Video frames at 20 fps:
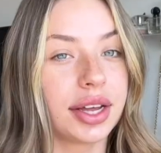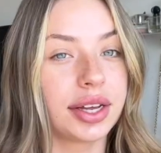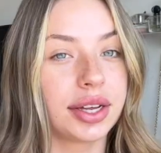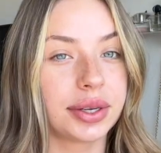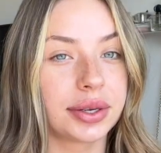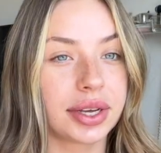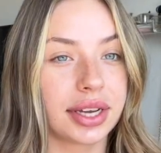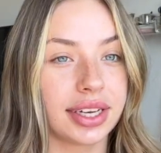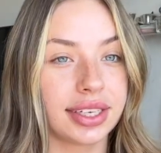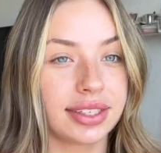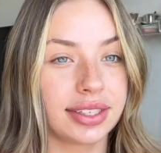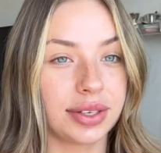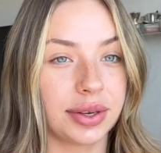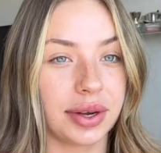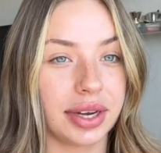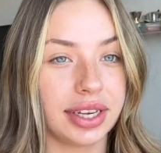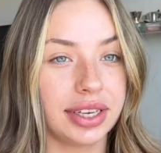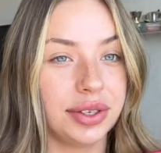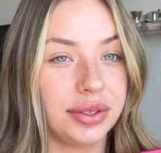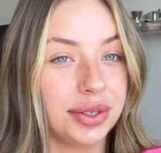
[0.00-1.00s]
Okay, so I
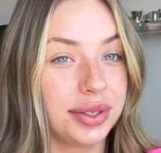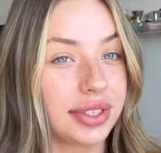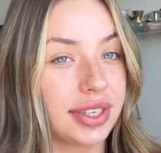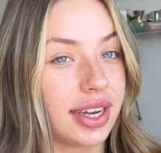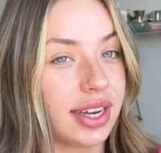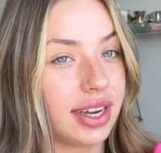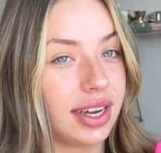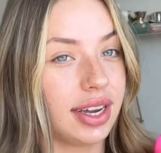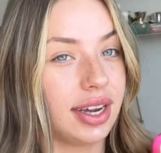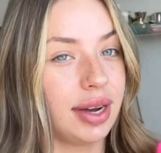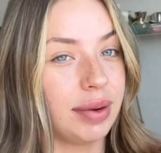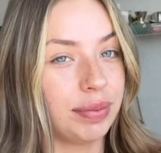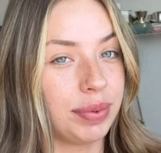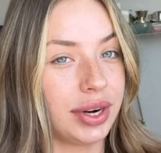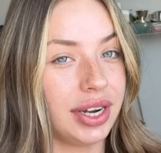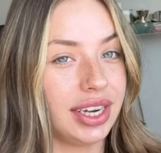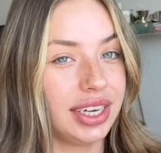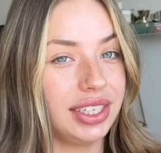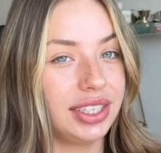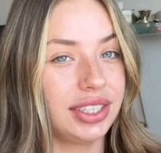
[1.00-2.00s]
use a
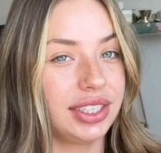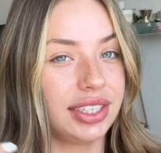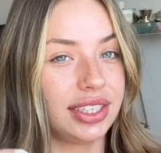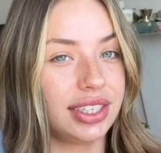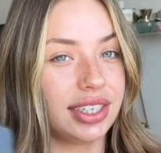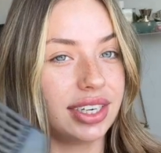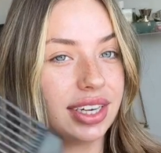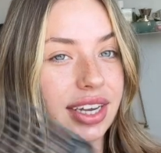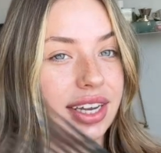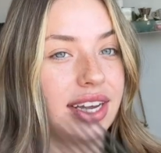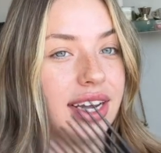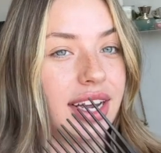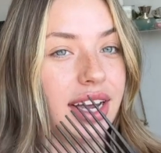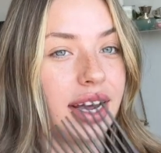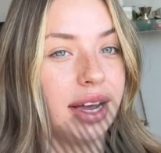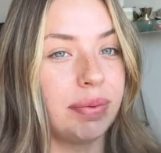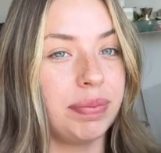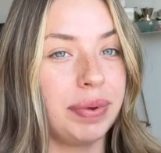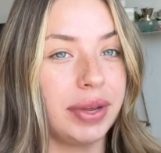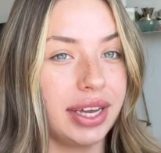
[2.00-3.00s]
brush,
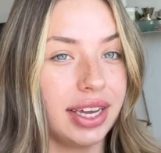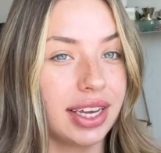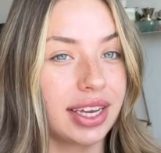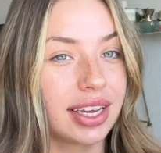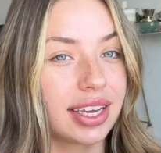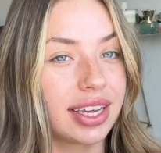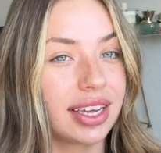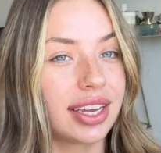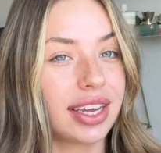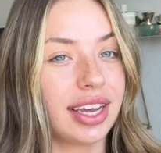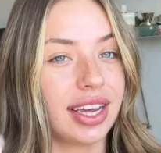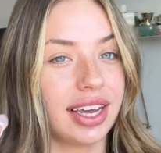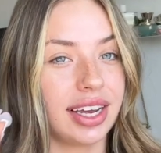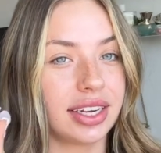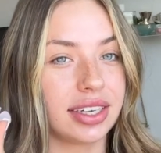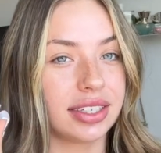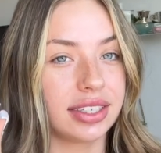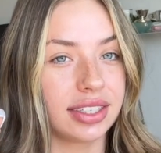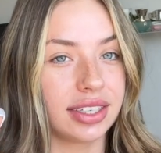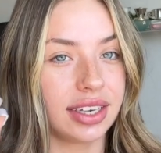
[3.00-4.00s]
a pick,
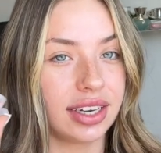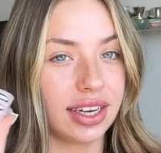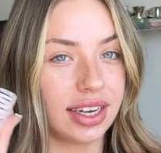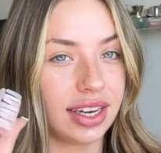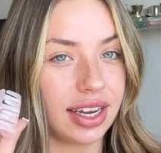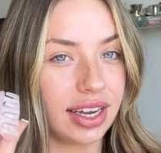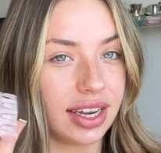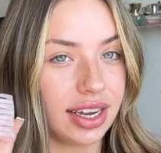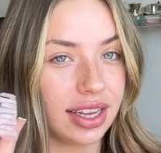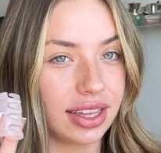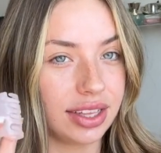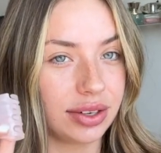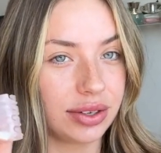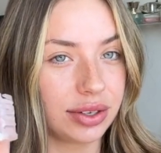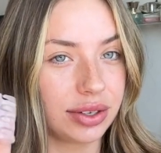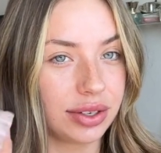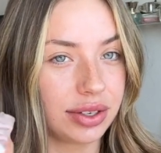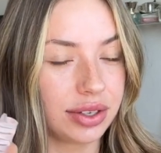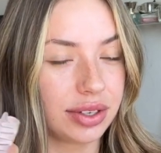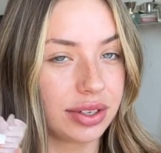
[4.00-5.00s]
and a
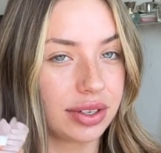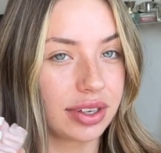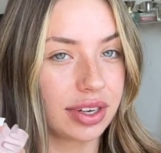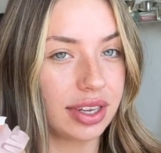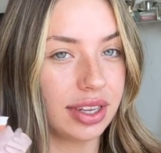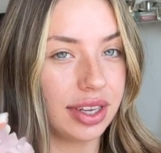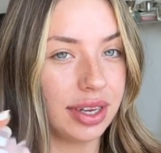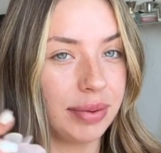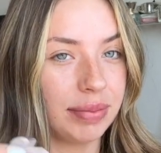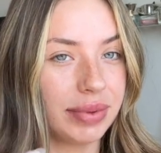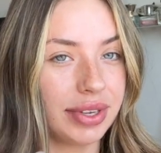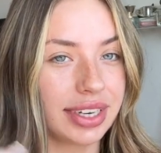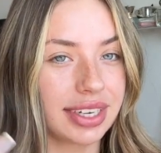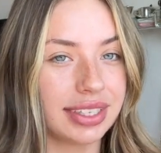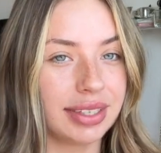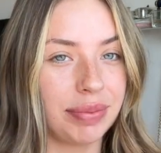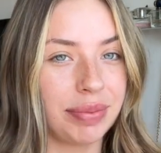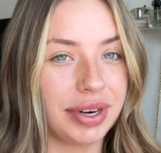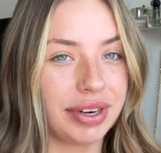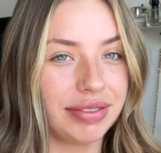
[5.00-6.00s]
little clip. Look, it's
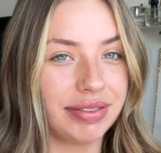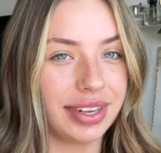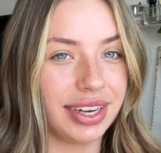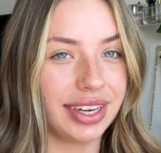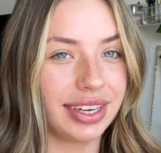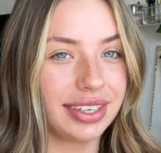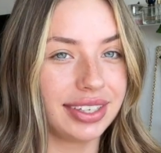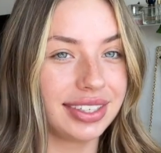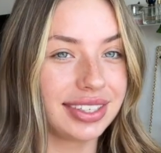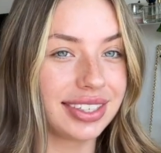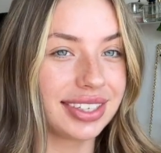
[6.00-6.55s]
a butterfly, isn't